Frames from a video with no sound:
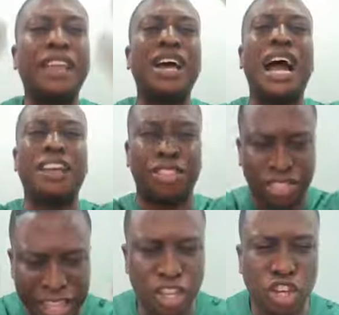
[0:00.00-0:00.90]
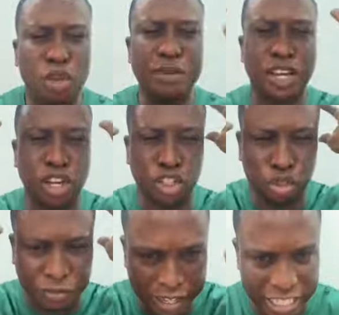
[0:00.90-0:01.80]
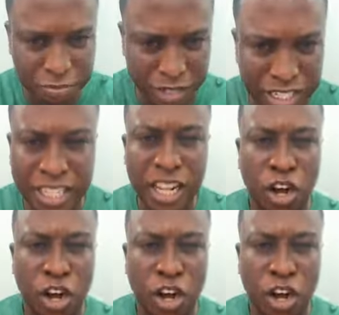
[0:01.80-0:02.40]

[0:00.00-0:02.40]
Father, I thank you because you have heard me.